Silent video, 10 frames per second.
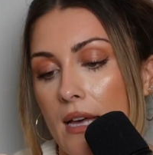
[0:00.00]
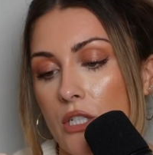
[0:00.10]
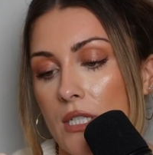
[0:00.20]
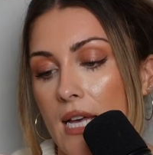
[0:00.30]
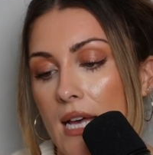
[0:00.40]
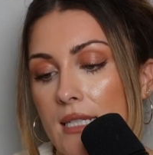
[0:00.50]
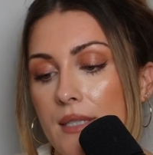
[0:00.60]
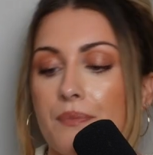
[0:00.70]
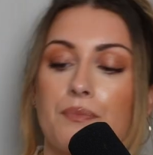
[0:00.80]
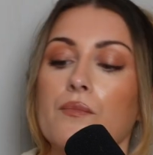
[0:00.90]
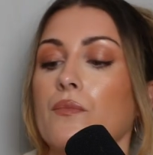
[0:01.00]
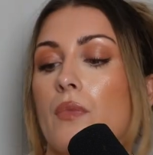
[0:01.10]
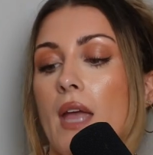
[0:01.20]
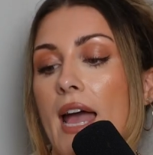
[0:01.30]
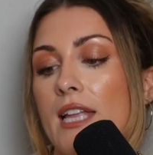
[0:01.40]
She says,
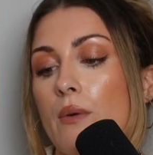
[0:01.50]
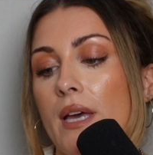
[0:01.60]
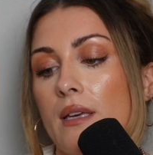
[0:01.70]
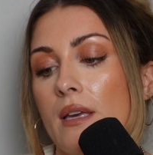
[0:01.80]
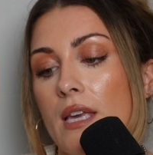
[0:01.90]
anyway,